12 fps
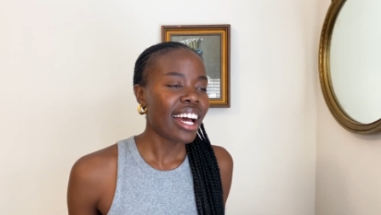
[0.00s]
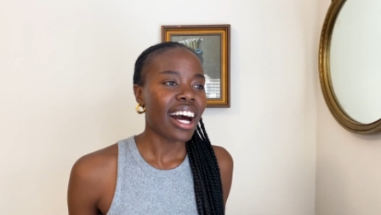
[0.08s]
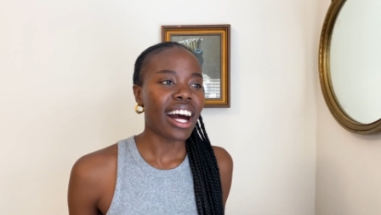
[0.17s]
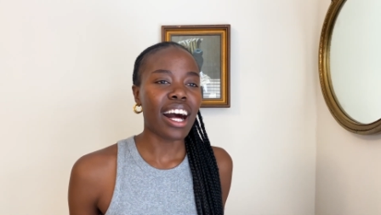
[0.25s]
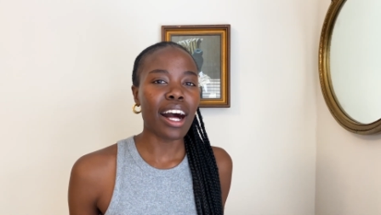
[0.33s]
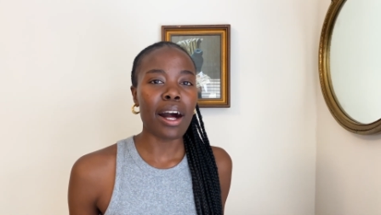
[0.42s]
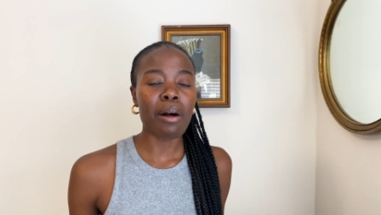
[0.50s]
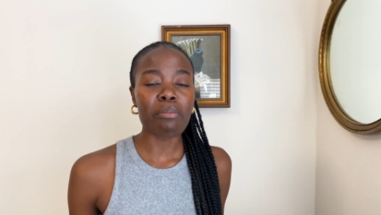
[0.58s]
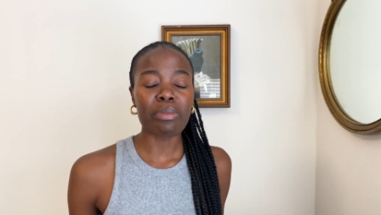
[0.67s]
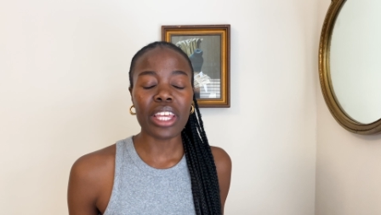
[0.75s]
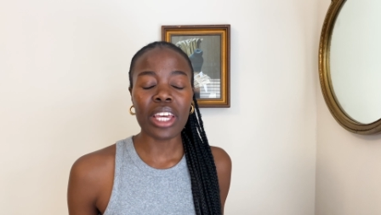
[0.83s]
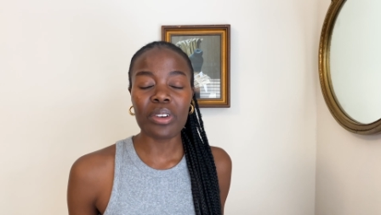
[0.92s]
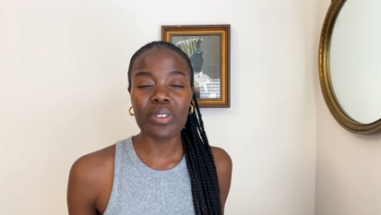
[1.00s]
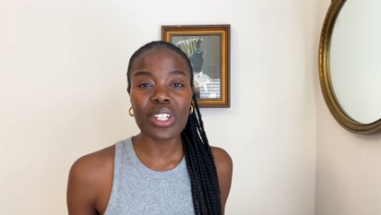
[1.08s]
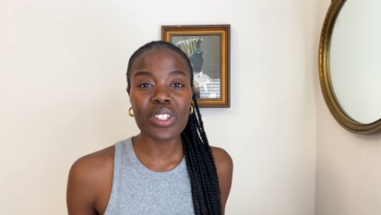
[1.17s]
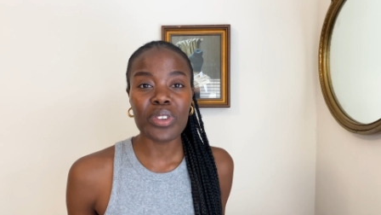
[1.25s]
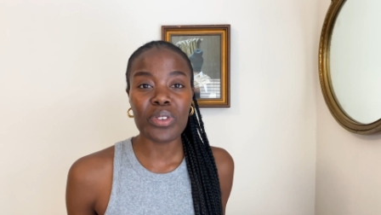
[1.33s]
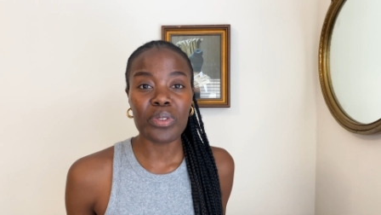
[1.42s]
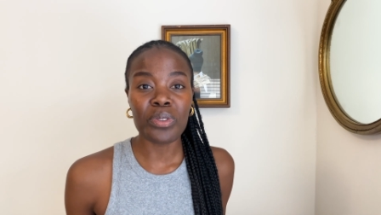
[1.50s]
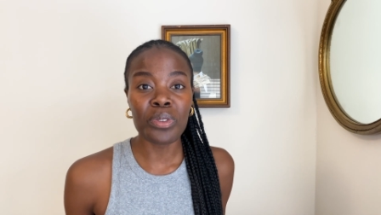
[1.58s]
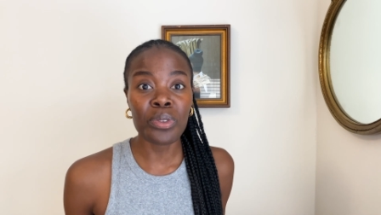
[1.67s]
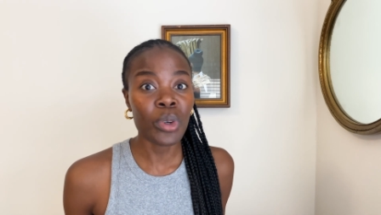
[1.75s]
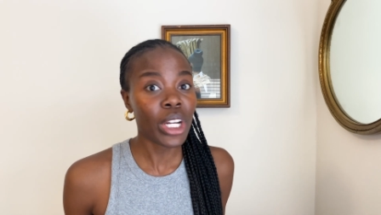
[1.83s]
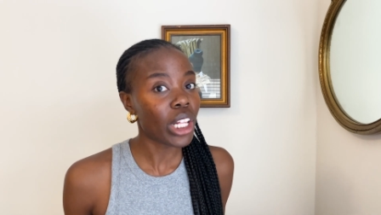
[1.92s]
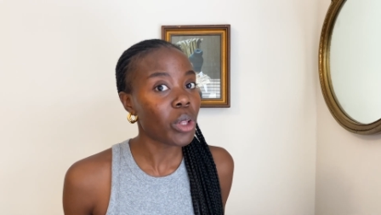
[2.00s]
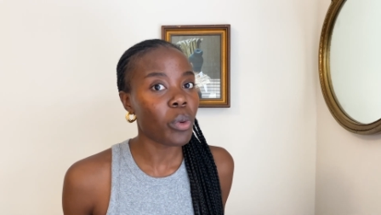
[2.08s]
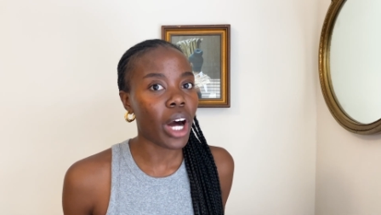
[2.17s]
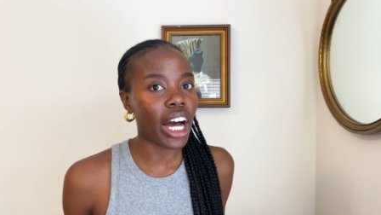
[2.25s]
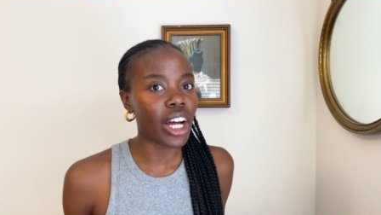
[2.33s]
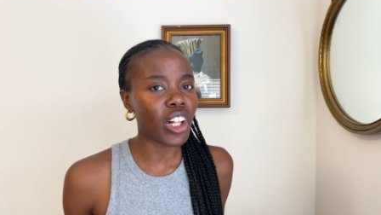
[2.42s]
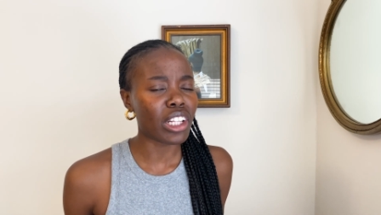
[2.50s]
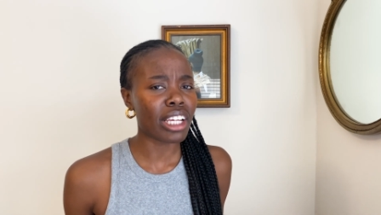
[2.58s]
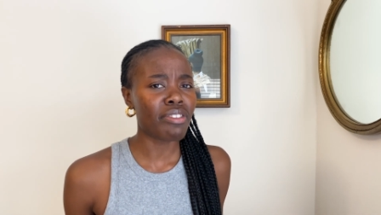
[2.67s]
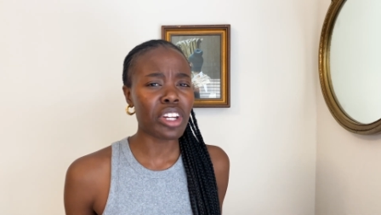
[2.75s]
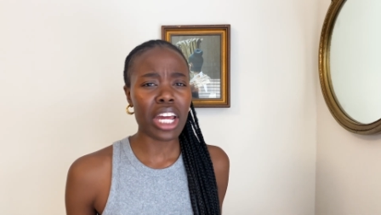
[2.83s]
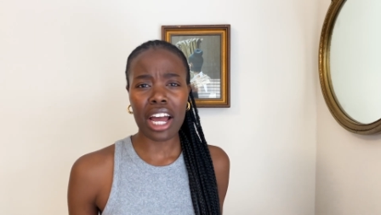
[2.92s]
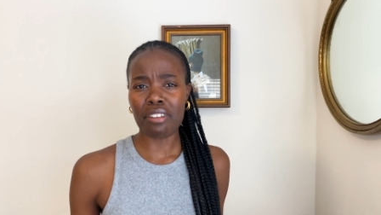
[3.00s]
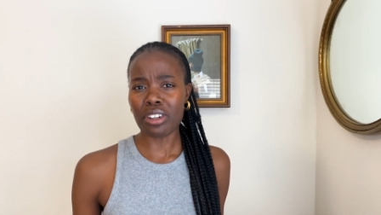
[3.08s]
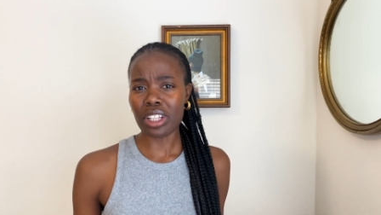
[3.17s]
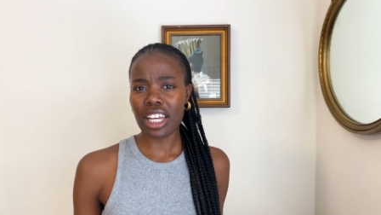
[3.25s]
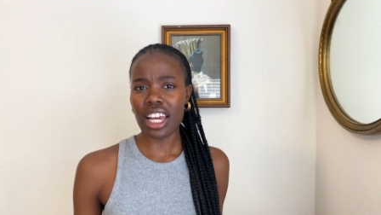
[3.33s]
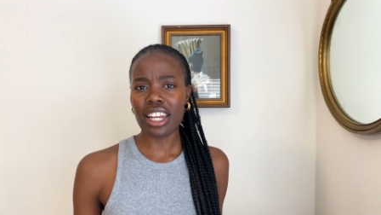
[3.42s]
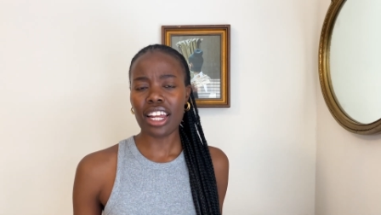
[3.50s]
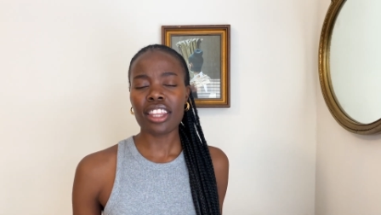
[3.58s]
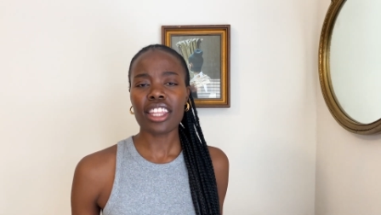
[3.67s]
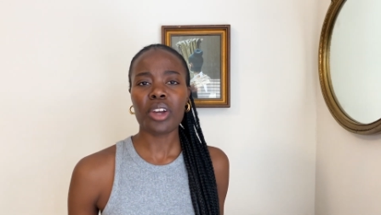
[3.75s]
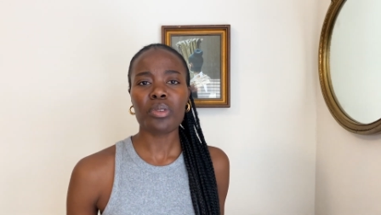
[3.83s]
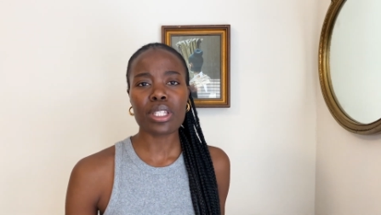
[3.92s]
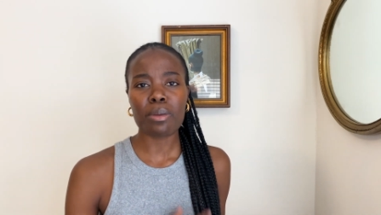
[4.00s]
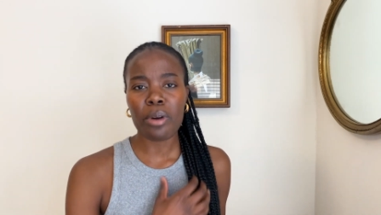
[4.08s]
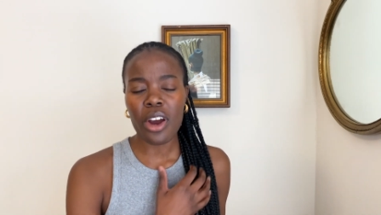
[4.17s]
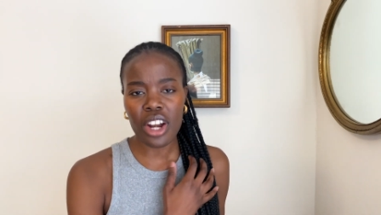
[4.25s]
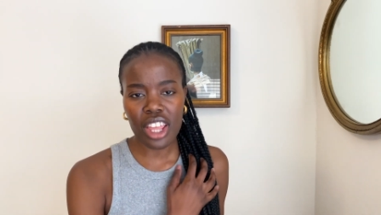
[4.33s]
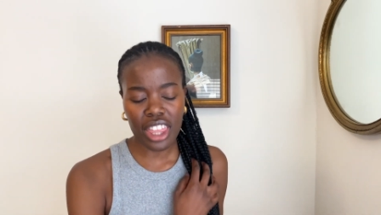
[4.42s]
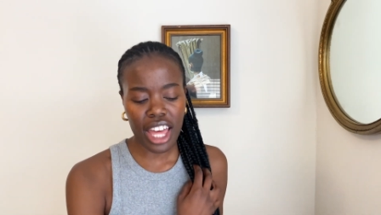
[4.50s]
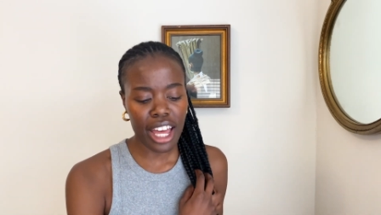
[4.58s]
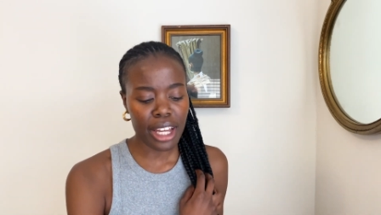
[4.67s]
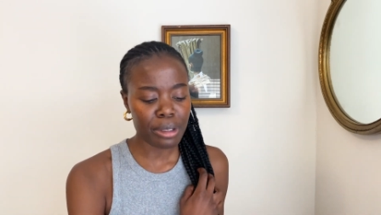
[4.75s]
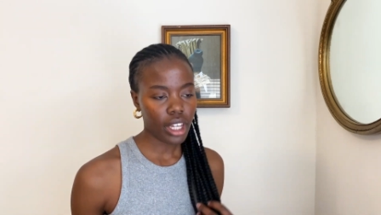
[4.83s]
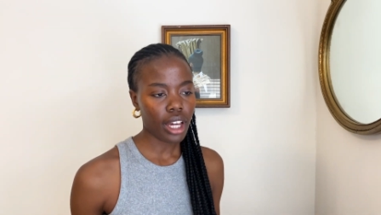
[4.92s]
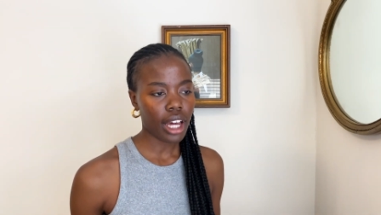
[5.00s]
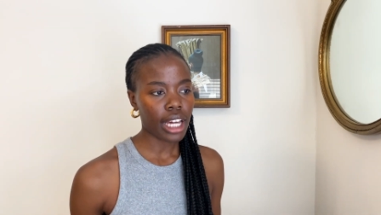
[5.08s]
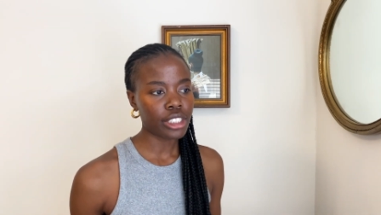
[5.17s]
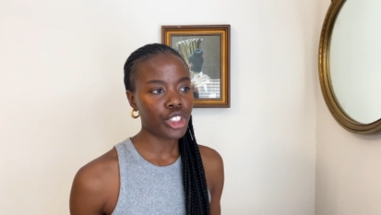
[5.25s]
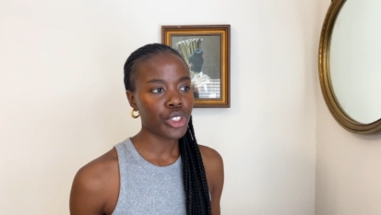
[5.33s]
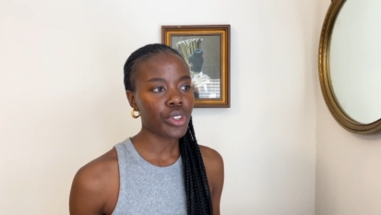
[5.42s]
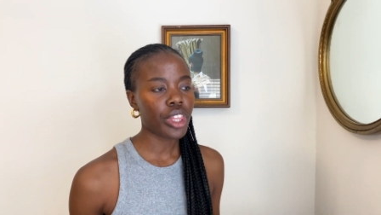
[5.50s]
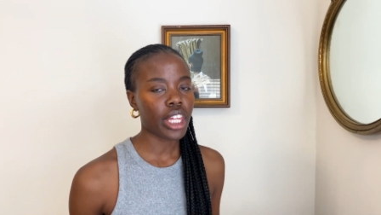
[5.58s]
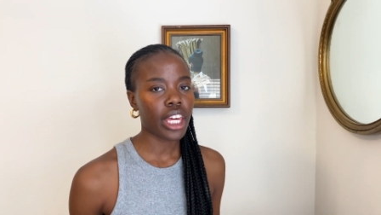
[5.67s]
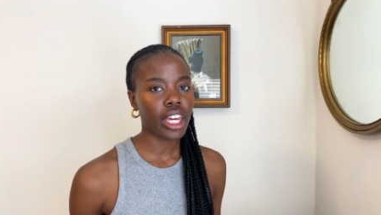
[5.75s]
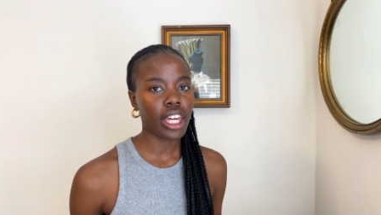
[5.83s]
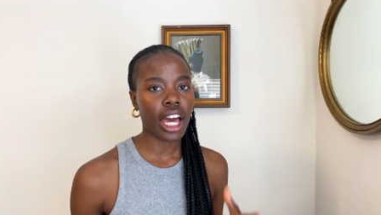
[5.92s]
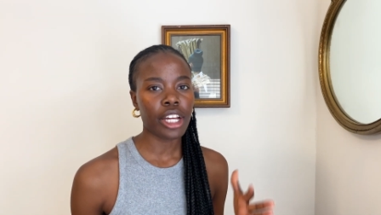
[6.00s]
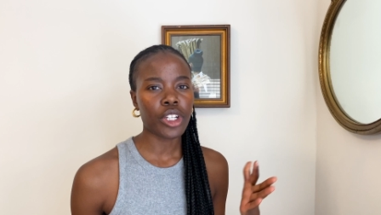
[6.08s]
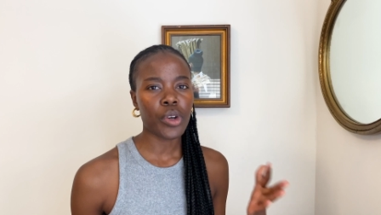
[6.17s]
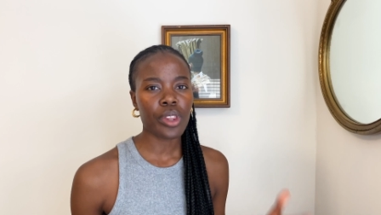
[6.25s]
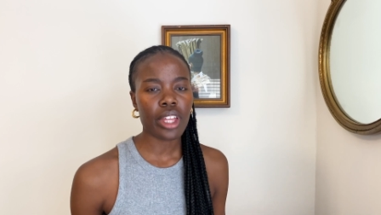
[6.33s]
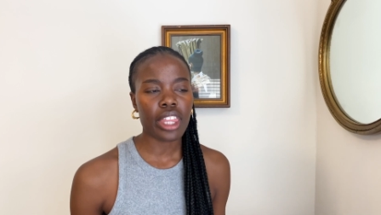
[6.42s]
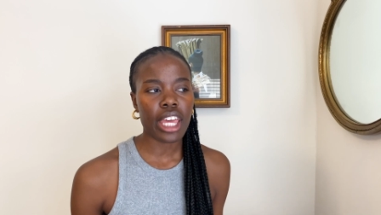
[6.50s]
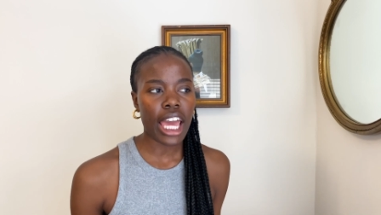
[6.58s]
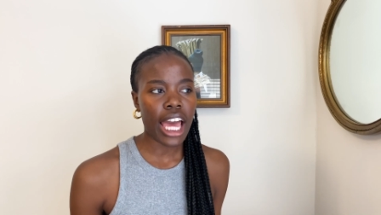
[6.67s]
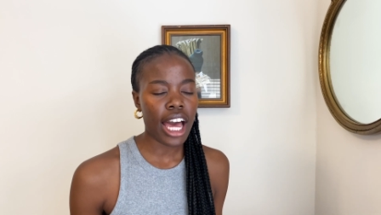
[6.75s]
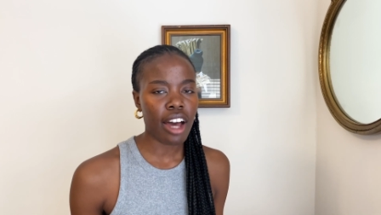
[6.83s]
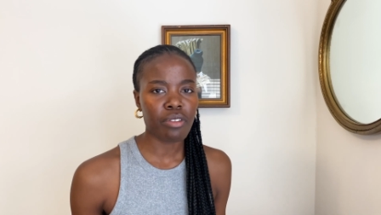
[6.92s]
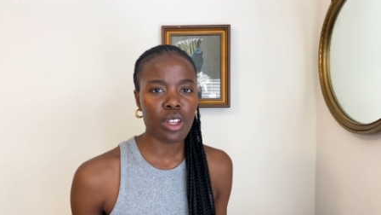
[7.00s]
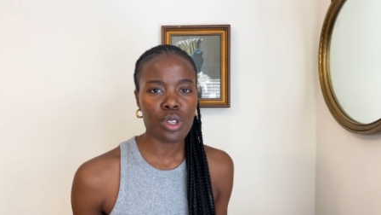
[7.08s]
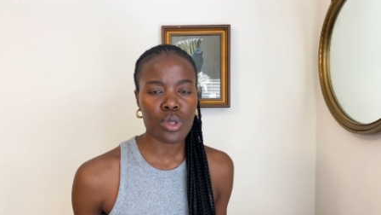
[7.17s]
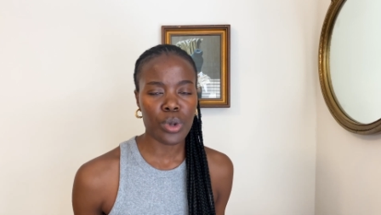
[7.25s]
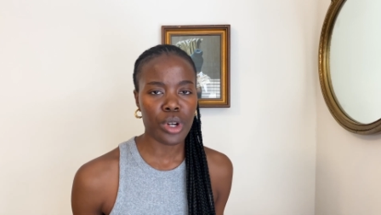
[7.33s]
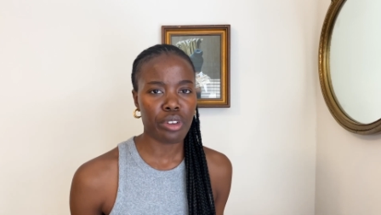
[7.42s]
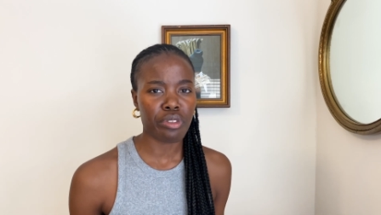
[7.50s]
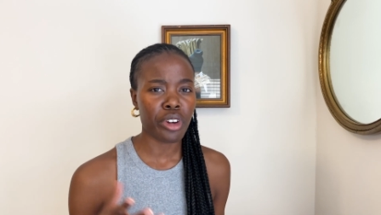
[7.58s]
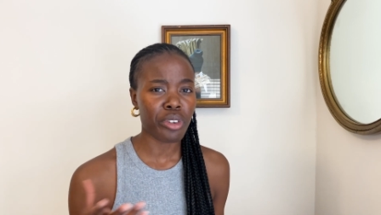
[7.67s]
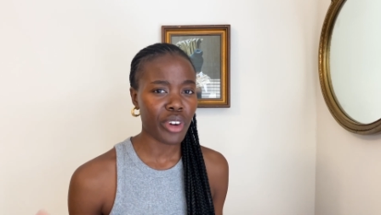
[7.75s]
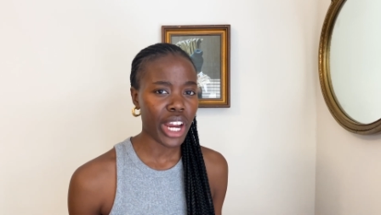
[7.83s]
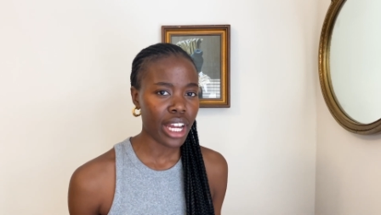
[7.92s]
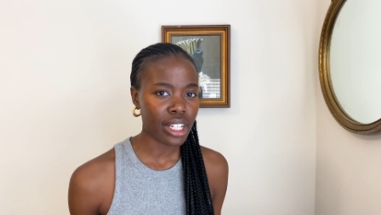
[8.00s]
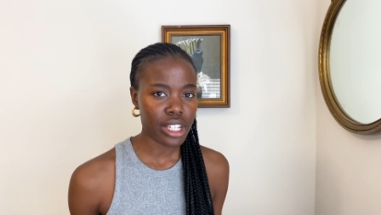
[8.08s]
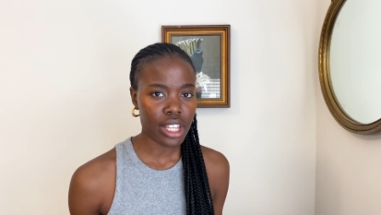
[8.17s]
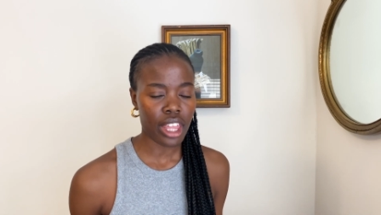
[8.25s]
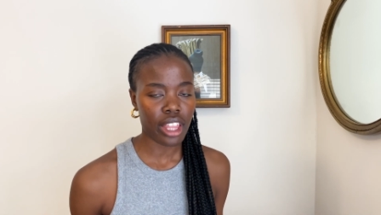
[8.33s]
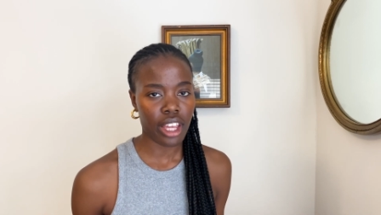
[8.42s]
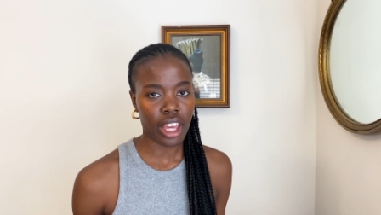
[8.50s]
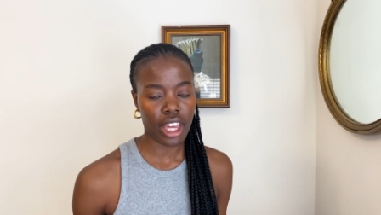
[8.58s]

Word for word: Um, it was real wild. Even Everlane, I think, was a part of that. Yeah, I do think, I know that they have this sort of grant that they